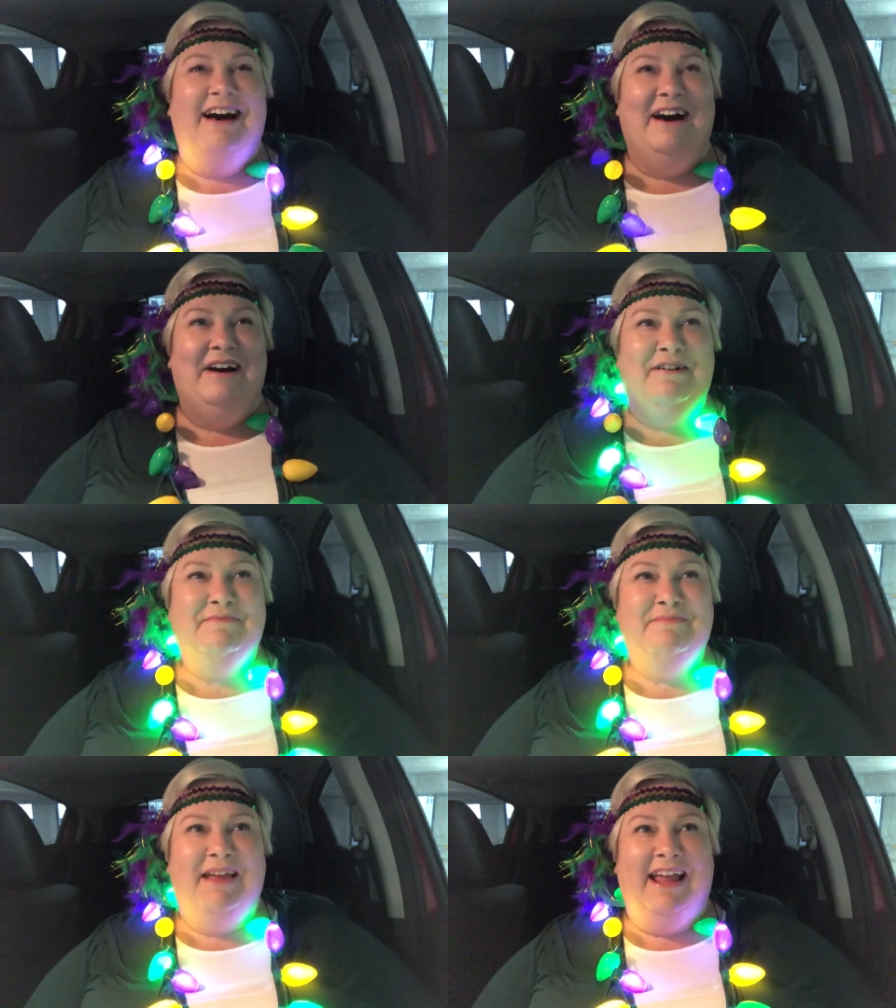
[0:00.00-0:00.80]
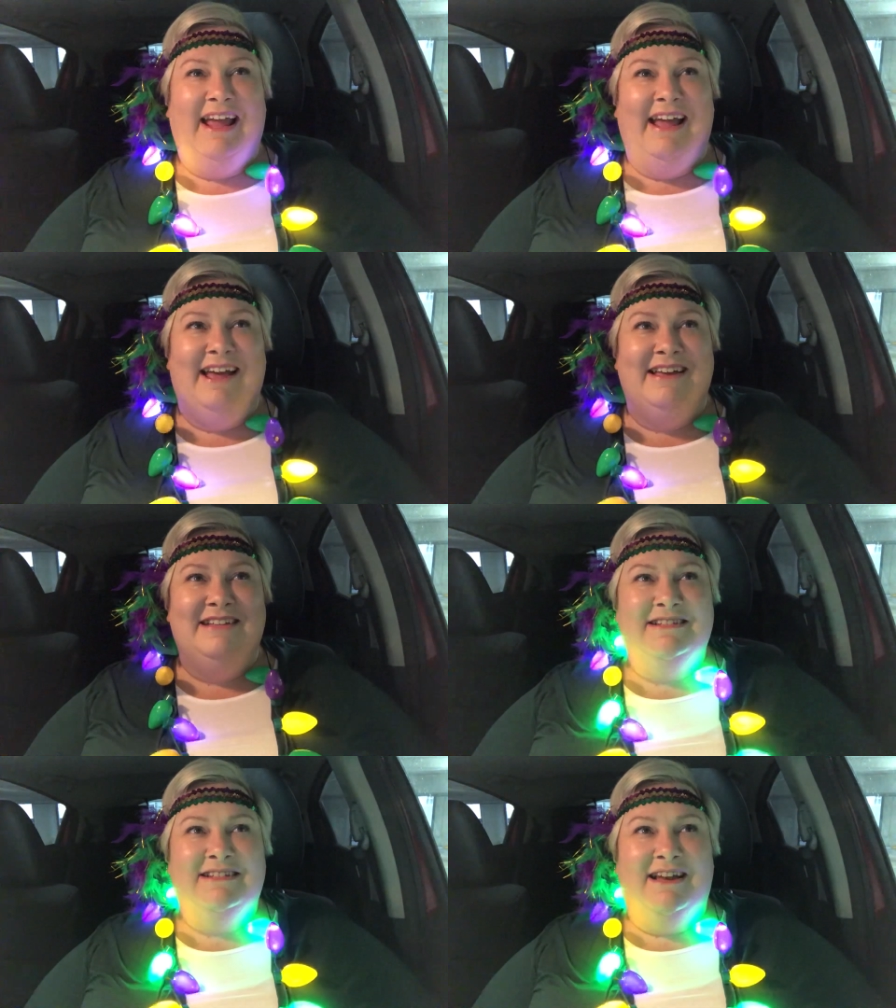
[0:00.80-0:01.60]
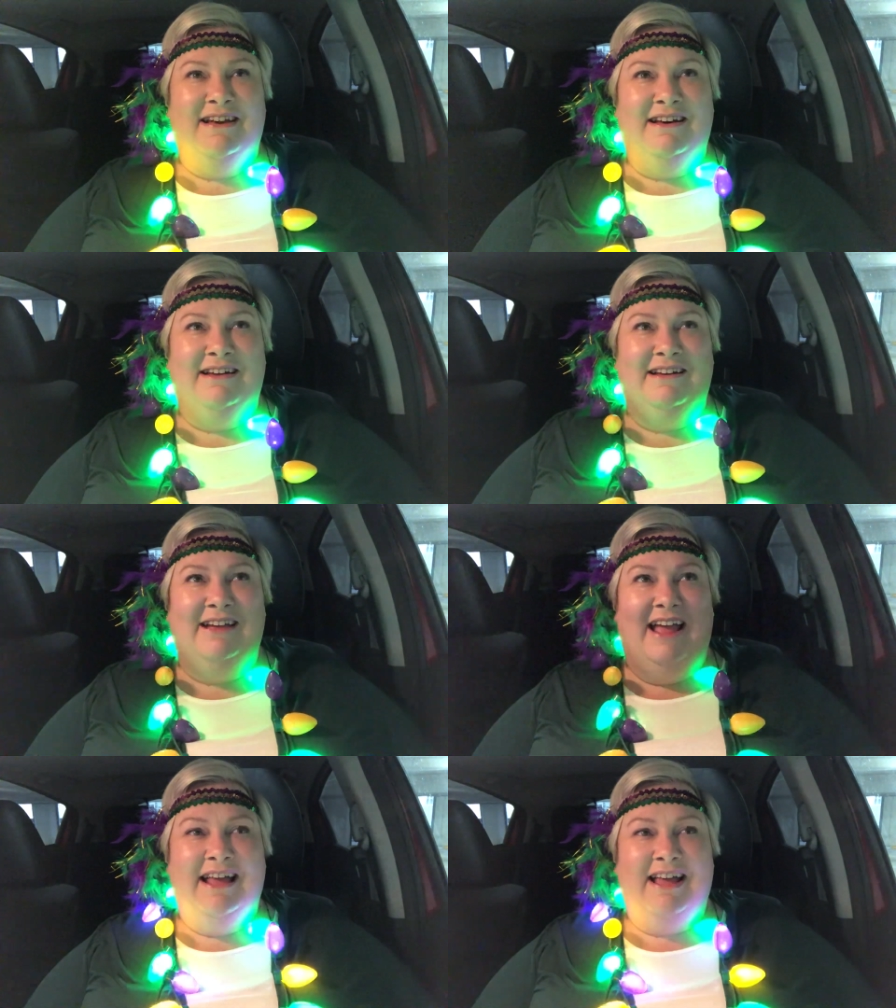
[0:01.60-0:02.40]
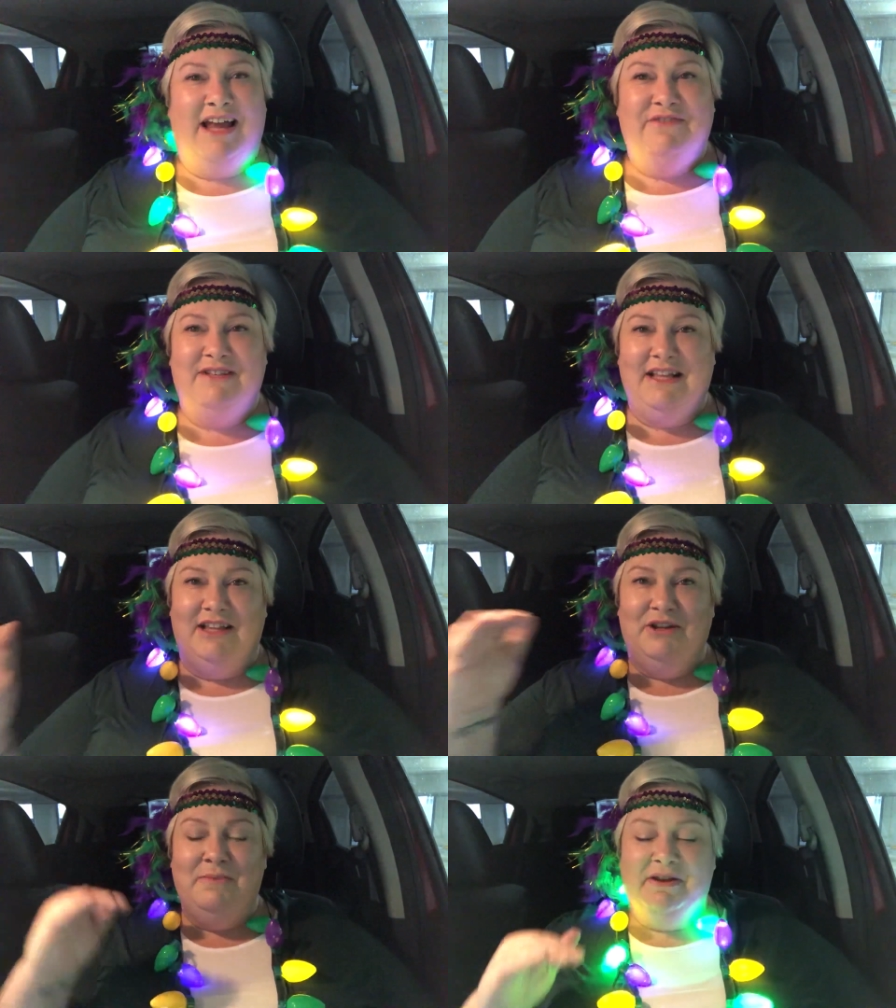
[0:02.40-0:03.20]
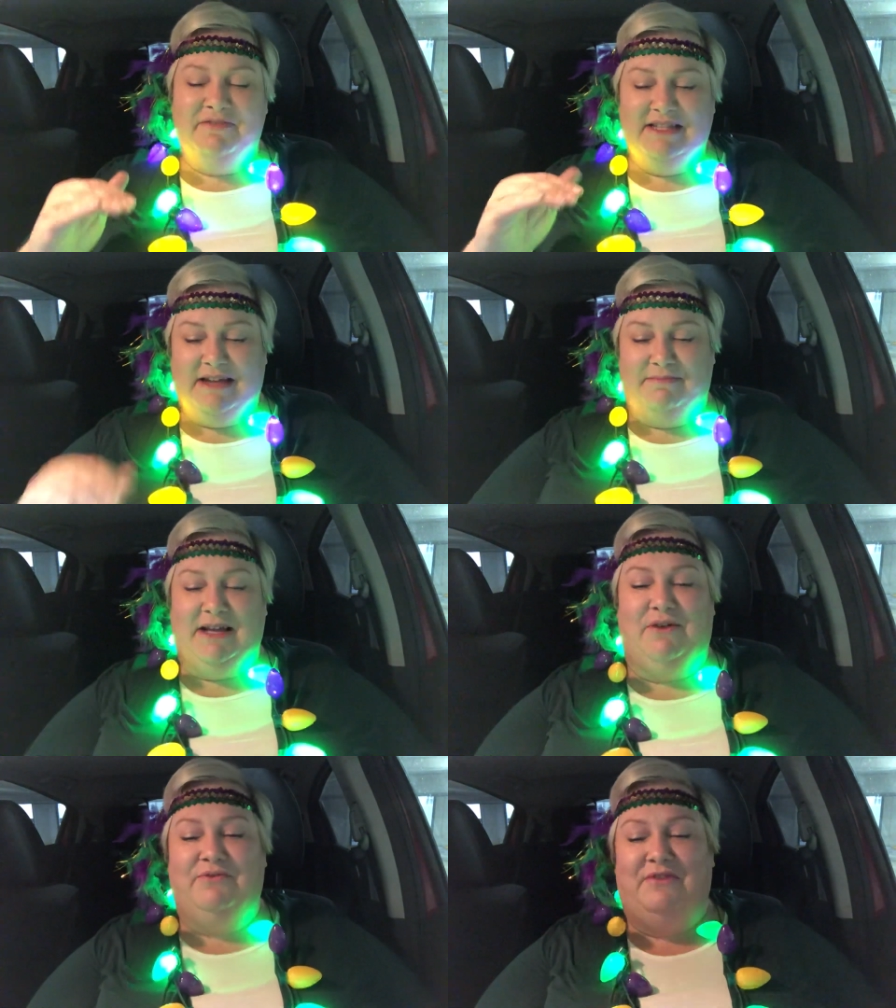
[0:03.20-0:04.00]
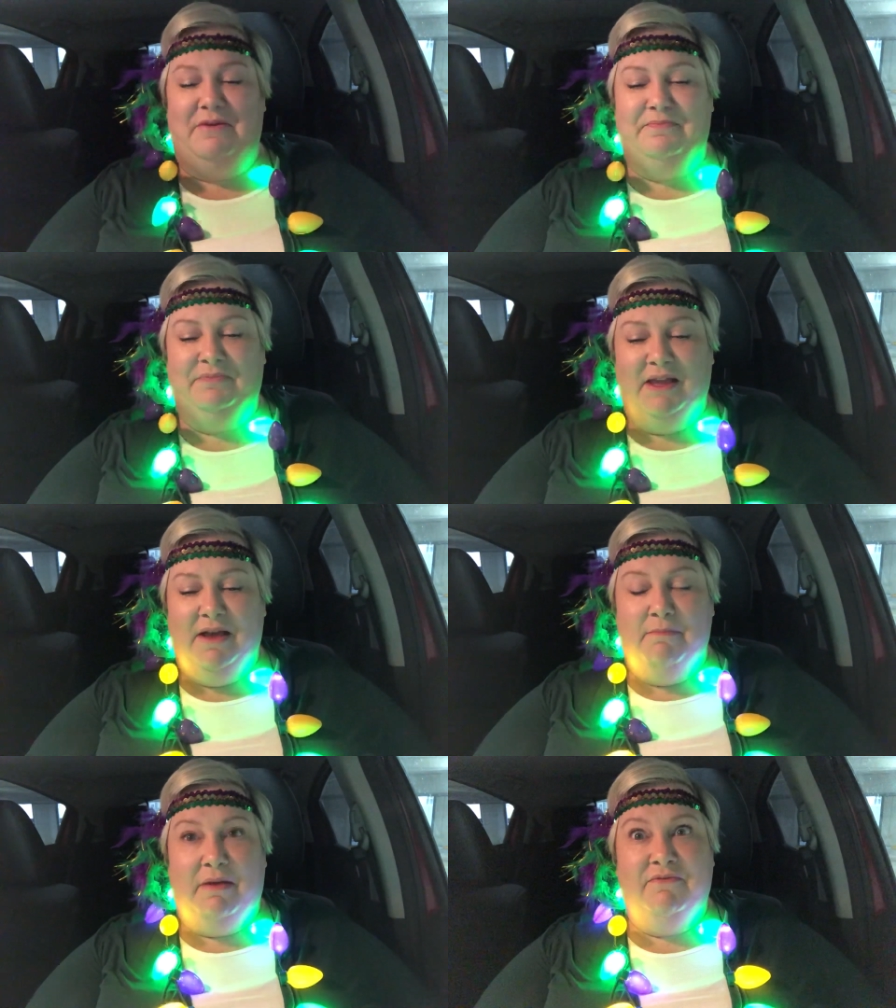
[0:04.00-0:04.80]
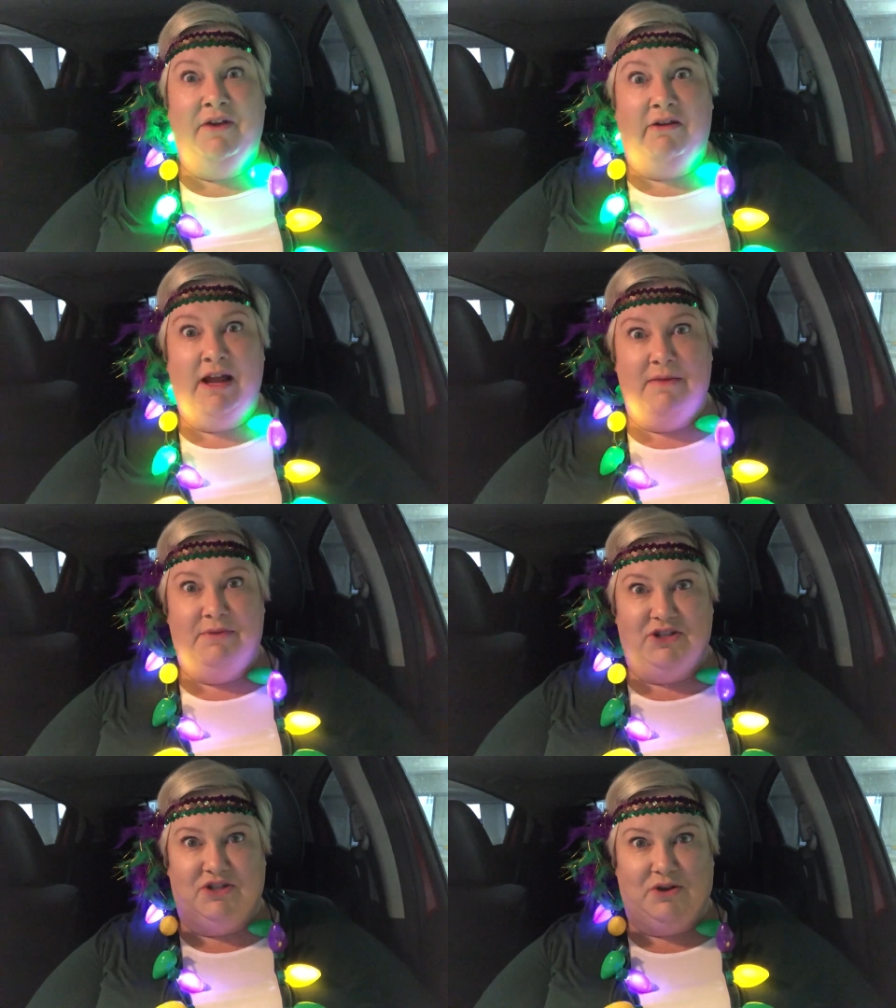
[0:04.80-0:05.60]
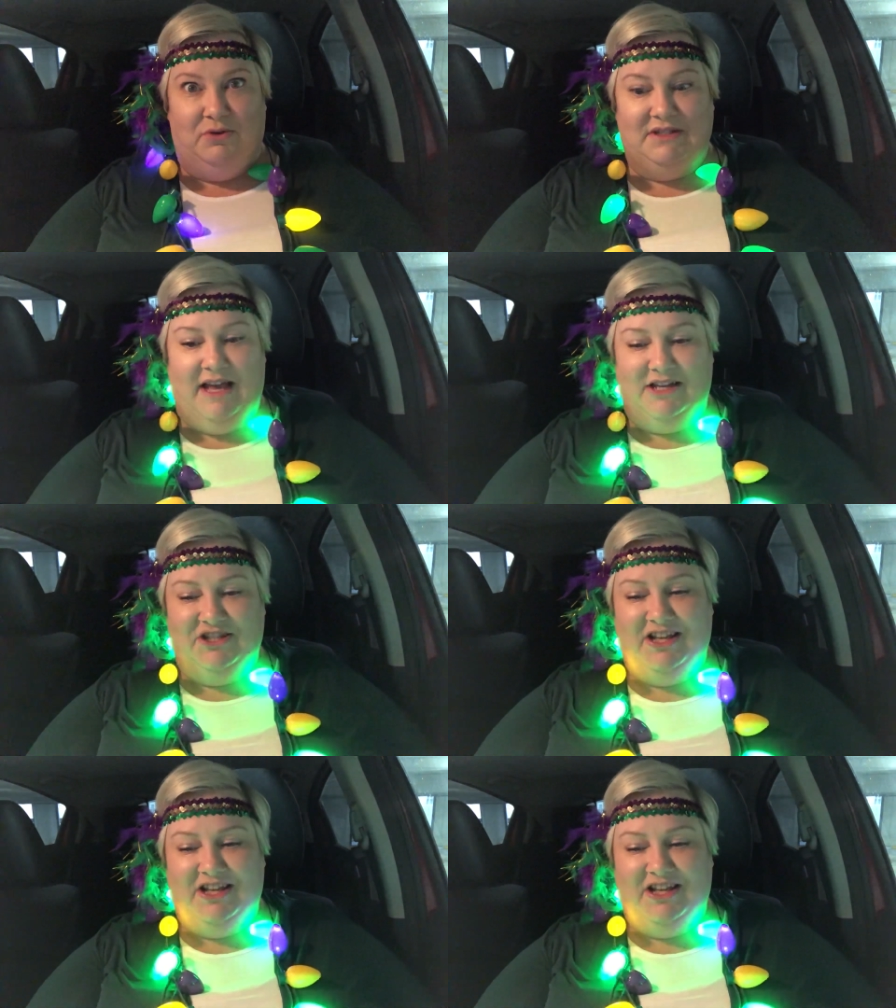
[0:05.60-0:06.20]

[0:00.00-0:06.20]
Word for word: Um, and, uh, and kind of a, a little bit of a step down from my very ambitious goals last